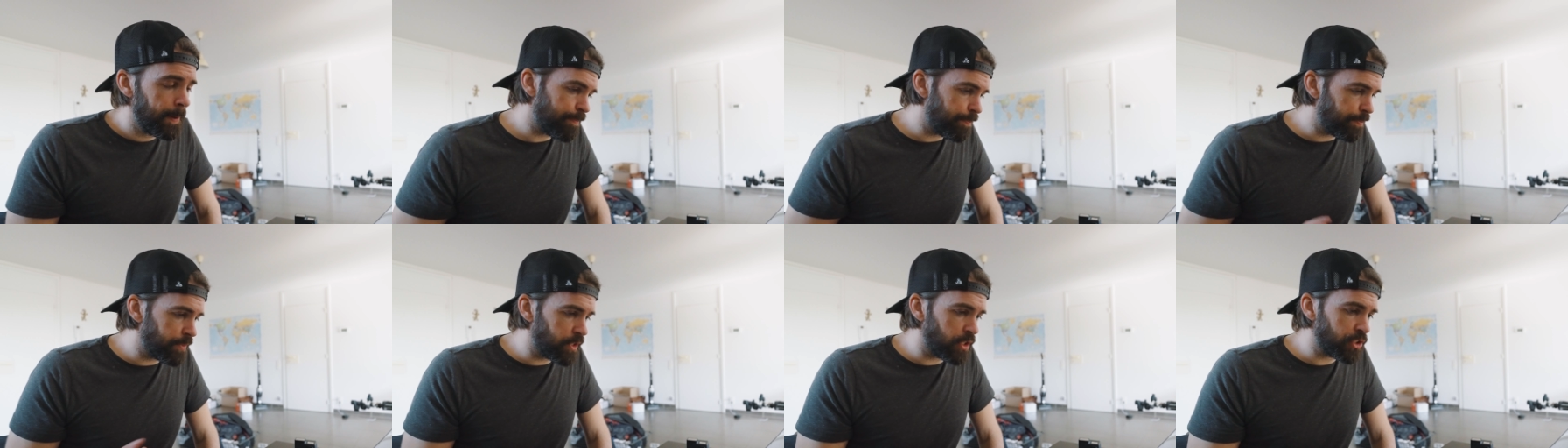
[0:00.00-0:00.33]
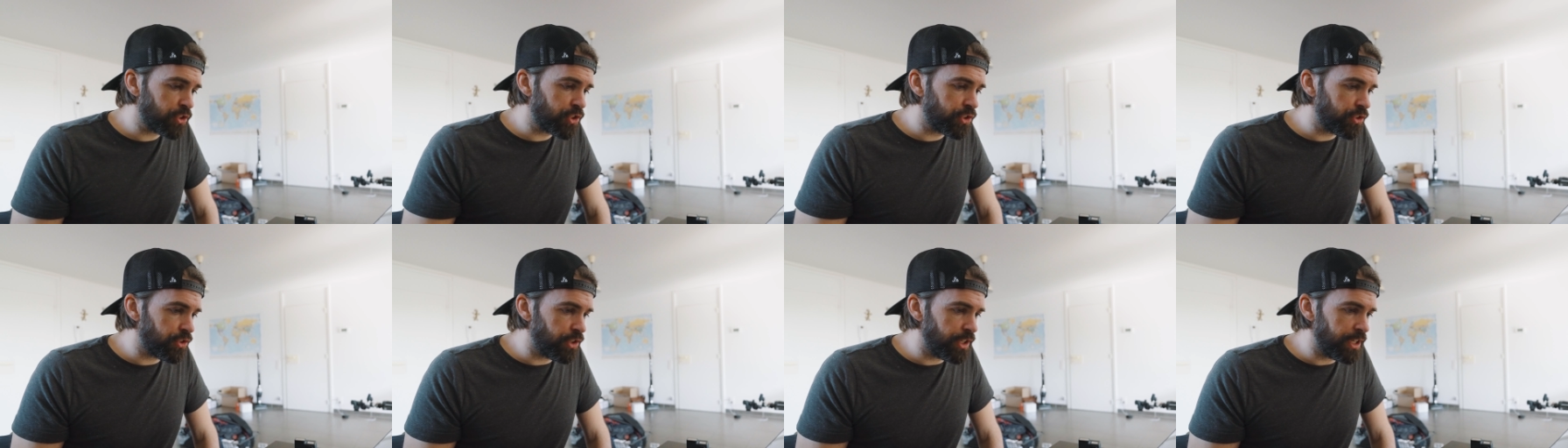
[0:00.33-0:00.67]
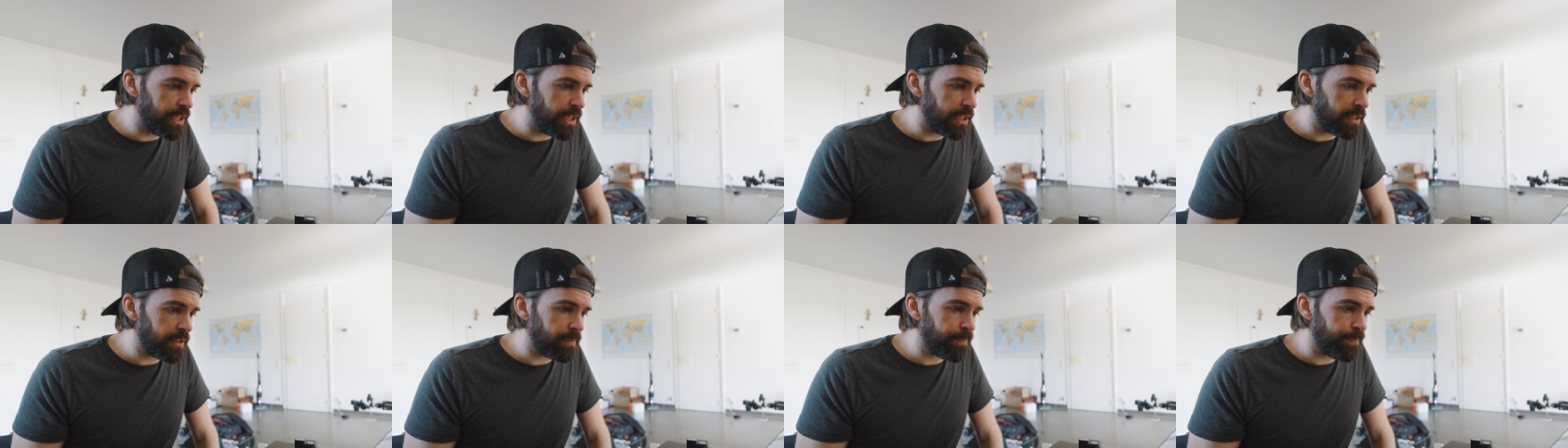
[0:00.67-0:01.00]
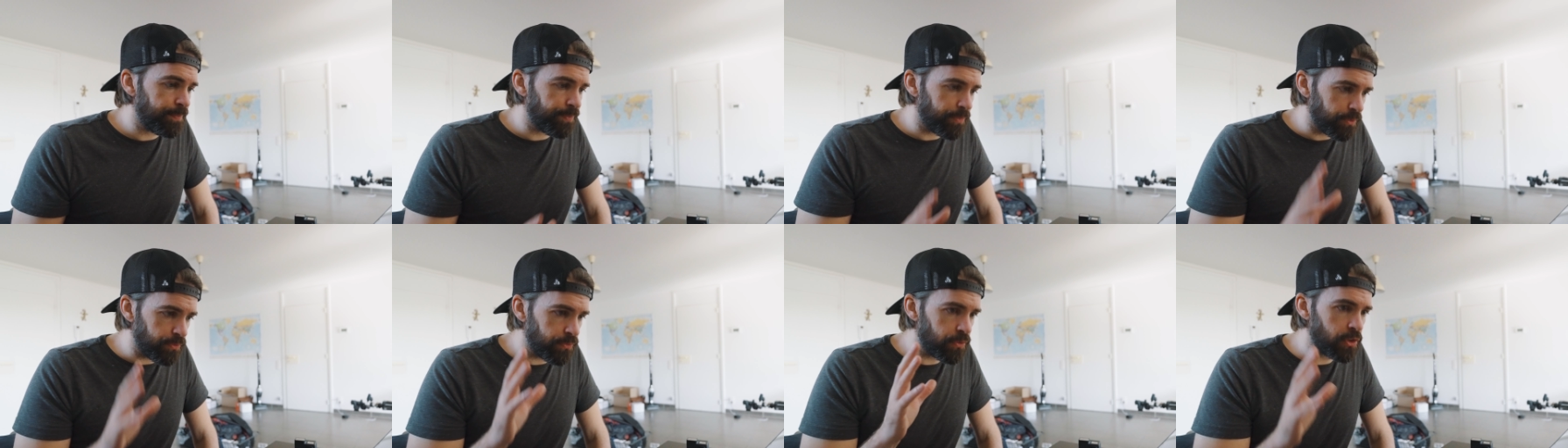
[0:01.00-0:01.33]
Not sure yet.
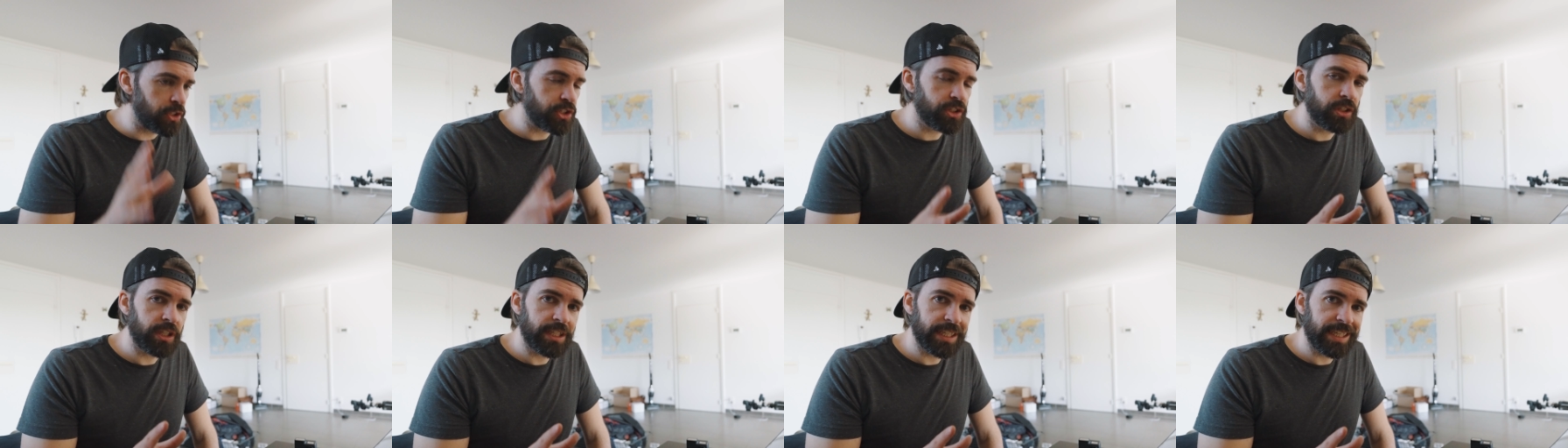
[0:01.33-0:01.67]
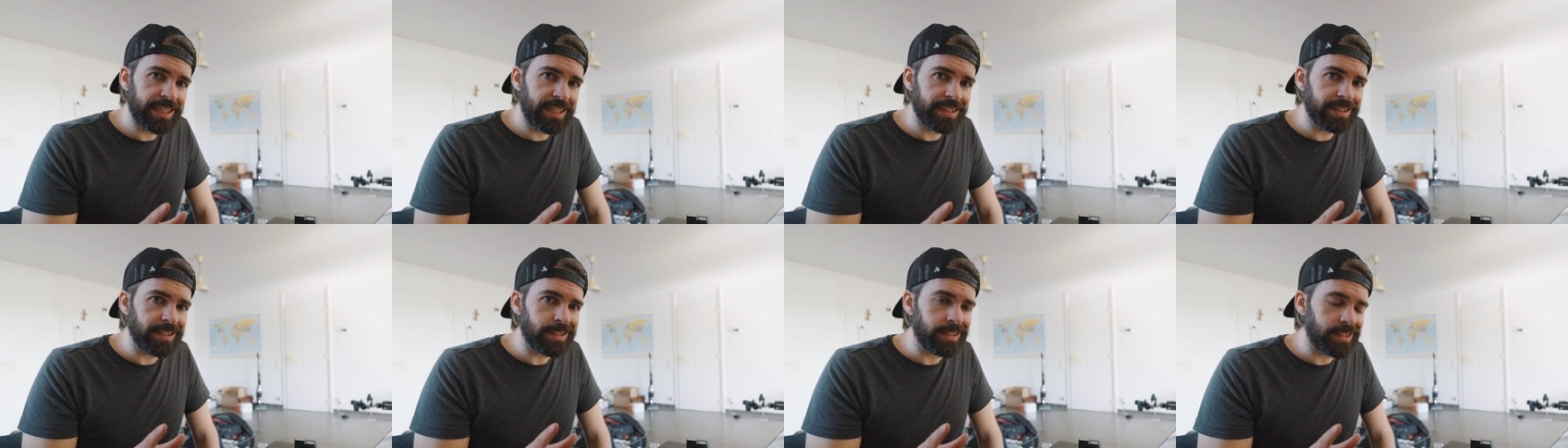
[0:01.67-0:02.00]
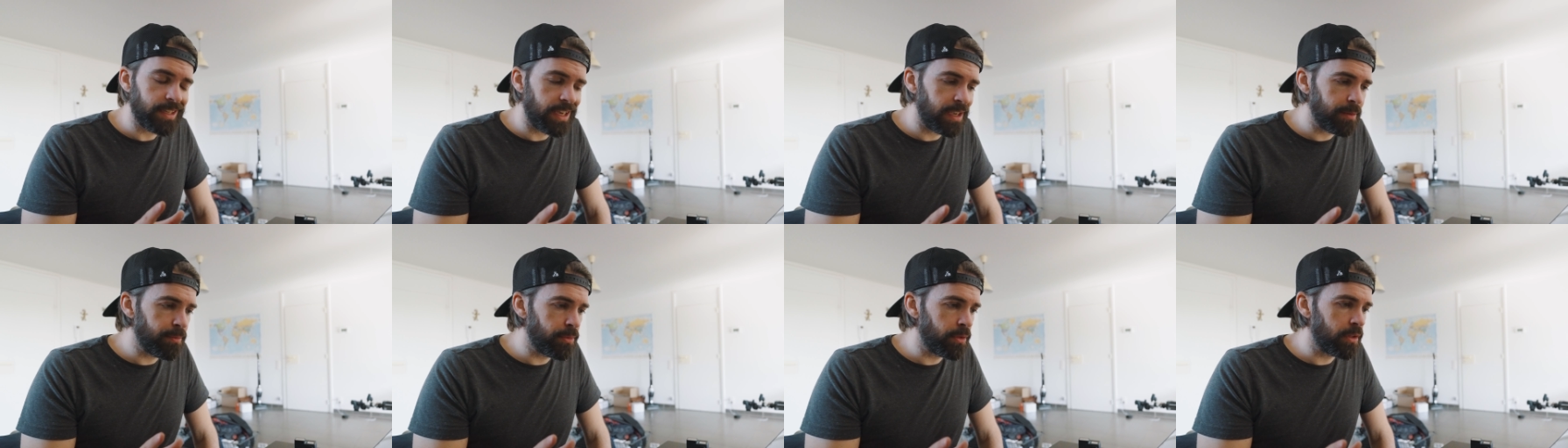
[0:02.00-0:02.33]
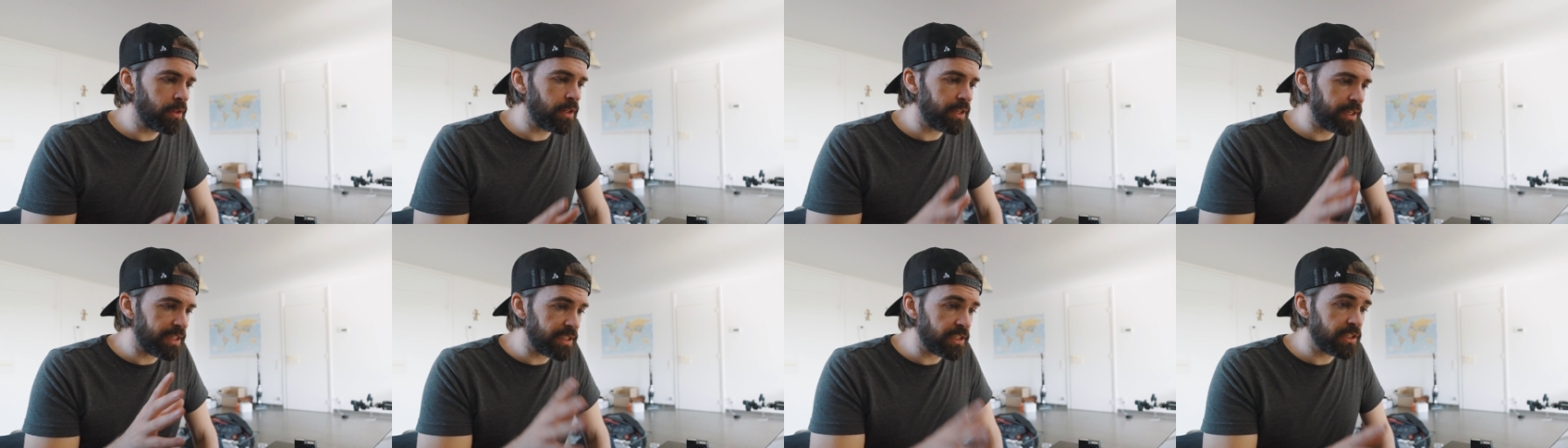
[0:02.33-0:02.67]
First gonna get the
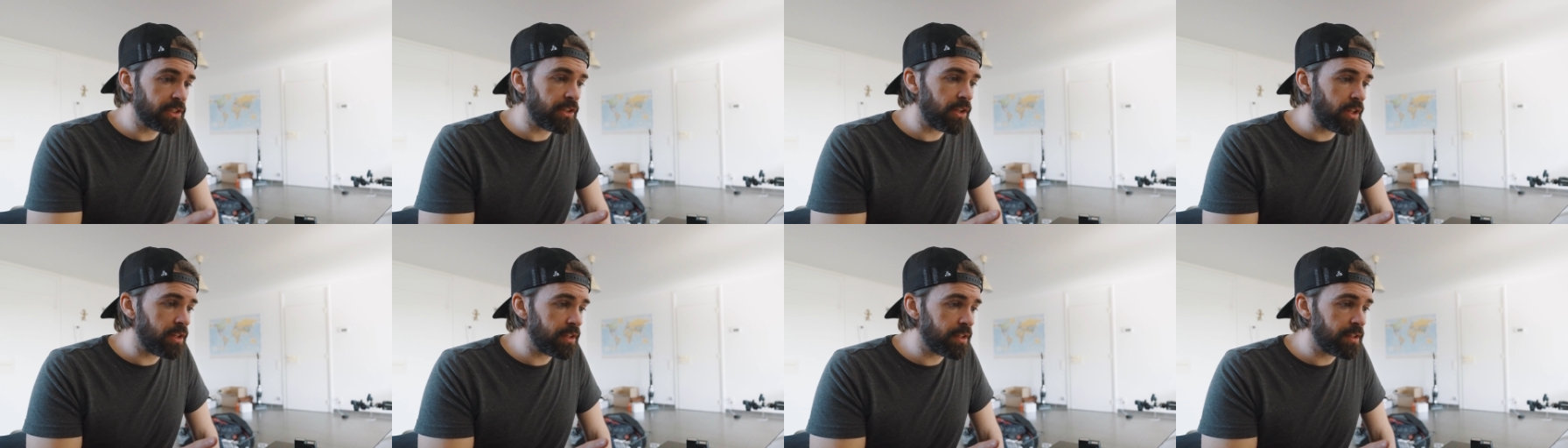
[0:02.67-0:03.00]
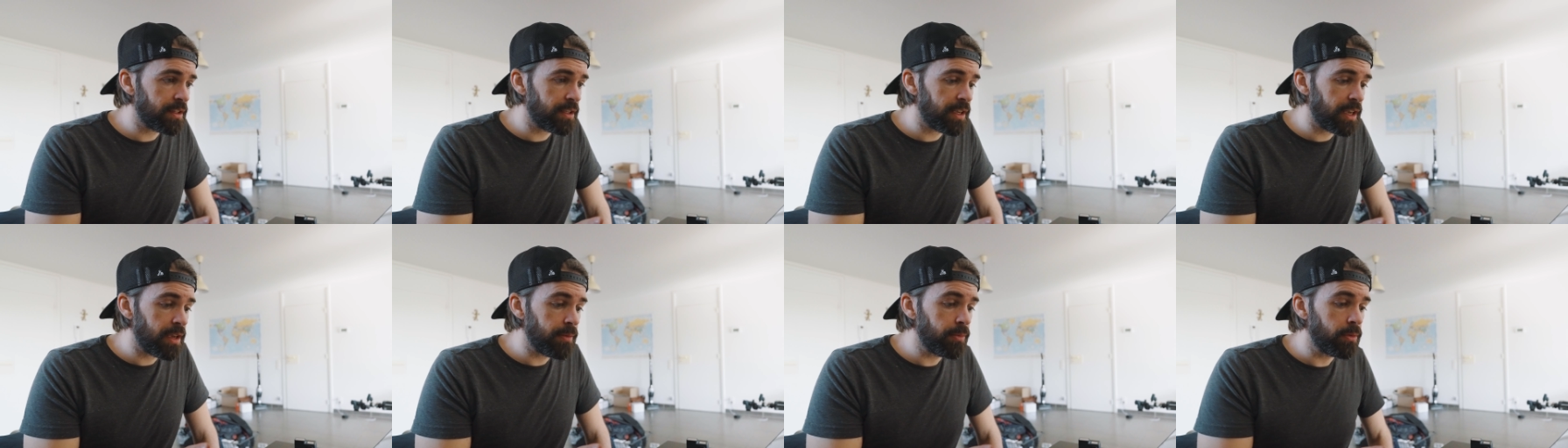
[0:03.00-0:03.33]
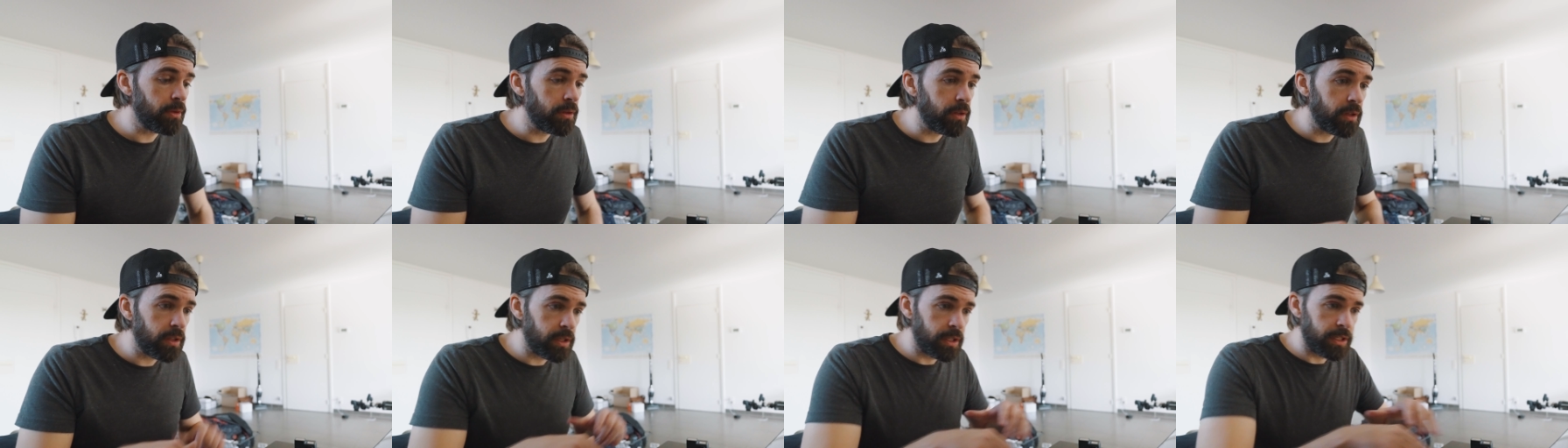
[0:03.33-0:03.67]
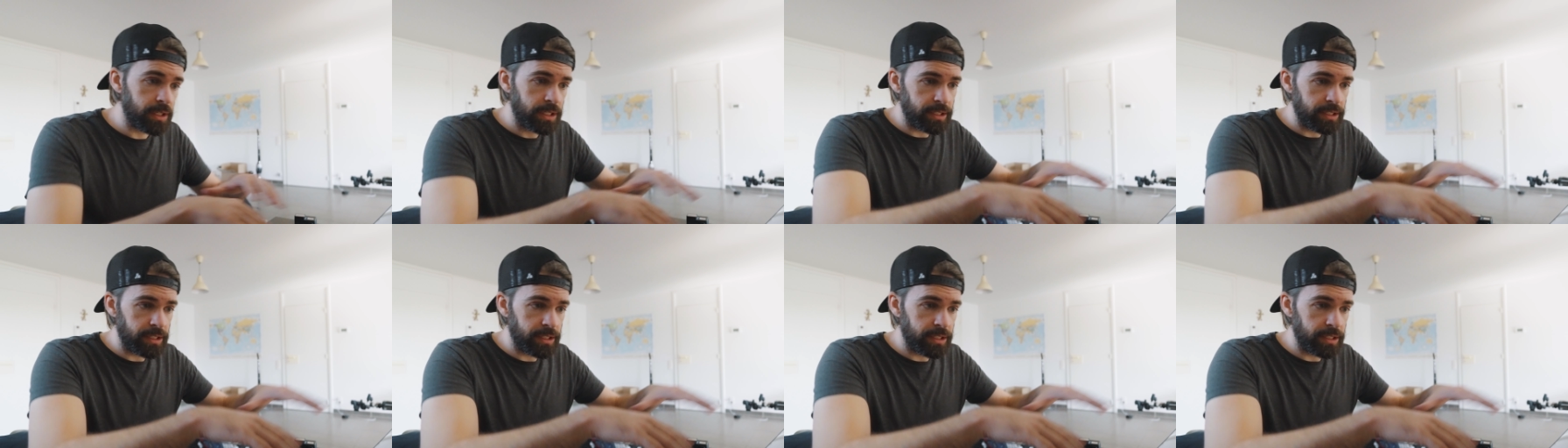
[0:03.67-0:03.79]
table, install the table,